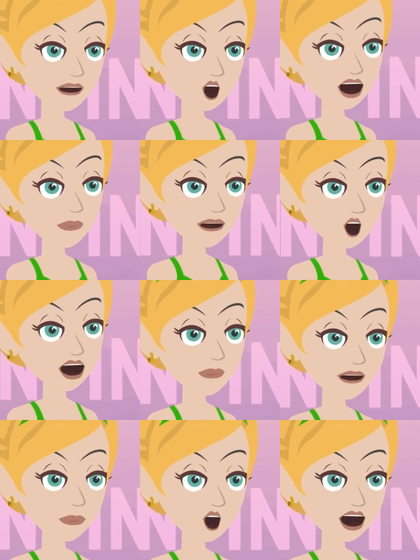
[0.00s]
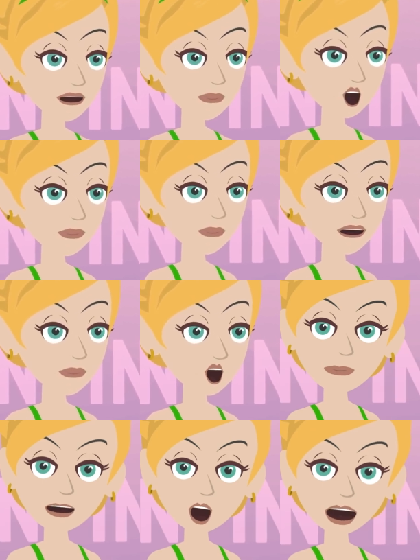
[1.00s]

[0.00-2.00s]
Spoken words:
the laws of the universe are such